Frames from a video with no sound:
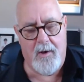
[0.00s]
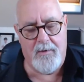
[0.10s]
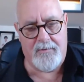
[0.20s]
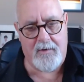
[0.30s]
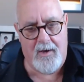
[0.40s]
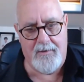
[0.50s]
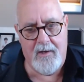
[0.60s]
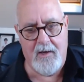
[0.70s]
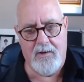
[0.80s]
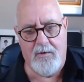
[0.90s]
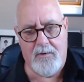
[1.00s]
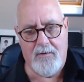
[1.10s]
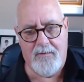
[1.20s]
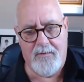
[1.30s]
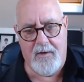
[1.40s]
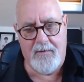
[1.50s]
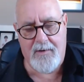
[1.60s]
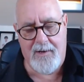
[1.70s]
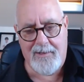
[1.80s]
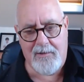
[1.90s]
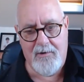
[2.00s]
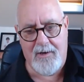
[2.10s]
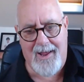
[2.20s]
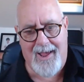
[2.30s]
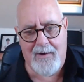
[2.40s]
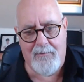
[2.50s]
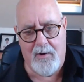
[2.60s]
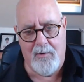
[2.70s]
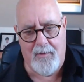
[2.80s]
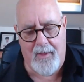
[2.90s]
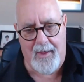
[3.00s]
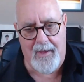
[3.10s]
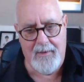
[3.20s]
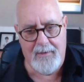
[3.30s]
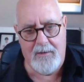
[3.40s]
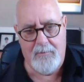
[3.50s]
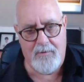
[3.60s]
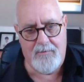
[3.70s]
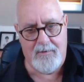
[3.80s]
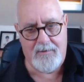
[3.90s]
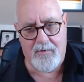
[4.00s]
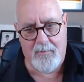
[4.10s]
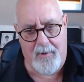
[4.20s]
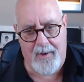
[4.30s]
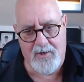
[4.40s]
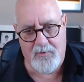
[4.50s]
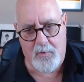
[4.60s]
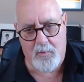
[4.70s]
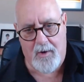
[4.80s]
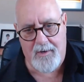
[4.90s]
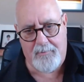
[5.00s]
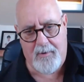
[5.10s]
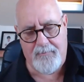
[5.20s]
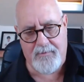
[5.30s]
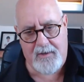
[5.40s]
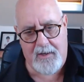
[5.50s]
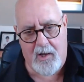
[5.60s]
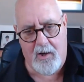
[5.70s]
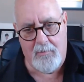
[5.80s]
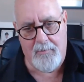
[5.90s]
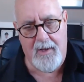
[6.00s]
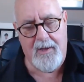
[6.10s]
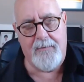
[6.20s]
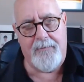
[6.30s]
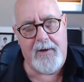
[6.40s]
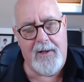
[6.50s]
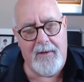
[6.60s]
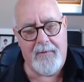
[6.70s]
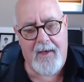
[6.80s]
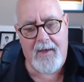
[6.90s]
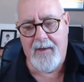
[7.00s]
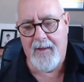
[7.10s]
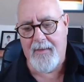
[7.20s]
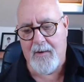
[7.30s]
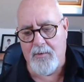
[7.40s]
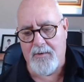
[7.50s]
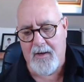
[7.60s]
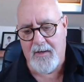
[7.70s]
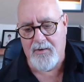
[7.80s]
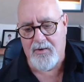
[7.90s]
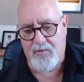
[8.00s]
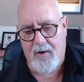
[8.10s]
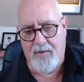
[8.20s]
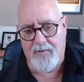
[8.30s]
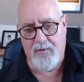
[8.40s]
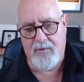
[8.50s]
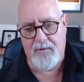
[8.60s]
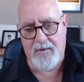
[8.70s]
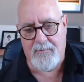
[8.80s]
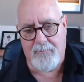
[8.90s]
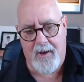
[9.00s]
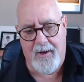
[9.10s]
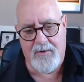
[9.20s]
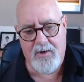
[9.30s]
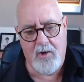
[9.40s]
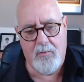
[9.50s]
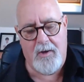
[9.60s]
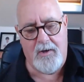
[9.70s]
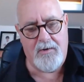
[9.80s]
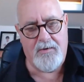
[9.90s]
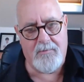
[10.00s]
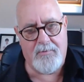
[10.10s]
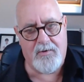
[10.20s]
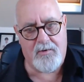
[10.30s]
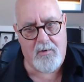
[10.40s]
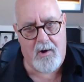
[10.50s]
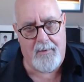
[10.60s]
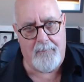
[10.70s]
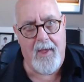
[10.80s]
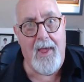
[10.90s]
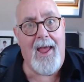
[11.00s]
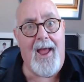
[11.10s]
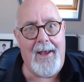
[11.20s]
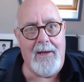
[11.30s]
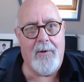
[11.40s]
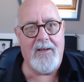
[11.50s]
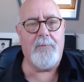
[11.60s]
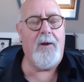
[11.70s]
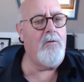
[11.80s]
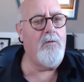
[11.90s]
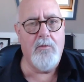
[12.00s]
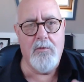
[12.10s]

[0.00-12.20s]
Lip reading: site, you can see there's a little green arrow there. You won't see it on the page, but right above there's a globe. If you click that, that will take you straight through to this page where you can subscribe. Anyway, it's been